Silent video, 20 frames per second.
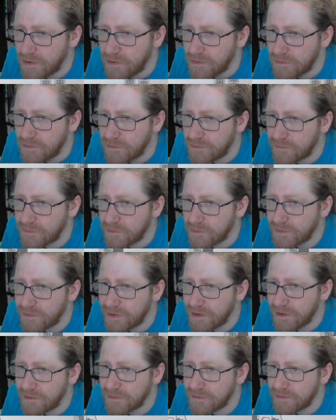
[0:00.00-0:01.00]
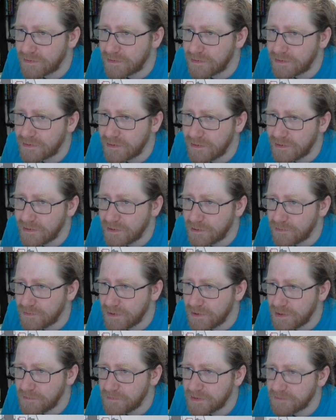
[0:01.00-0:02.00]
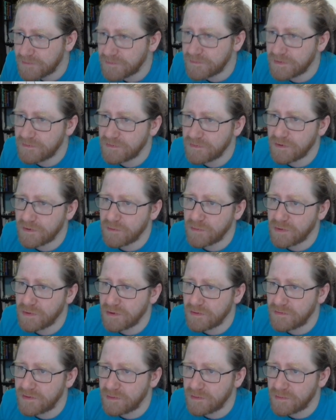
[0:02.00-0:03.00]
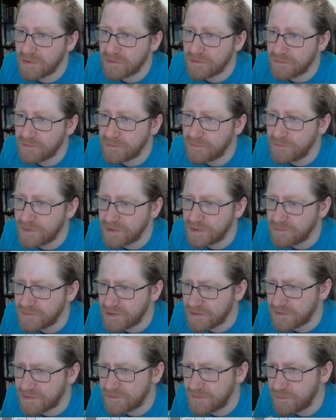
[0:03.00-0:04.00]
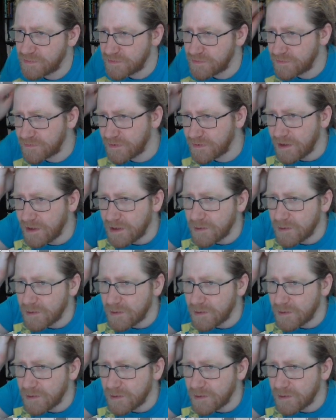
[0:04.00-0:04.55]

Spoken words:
So in theory, we've doubled the amount of windmills we produce.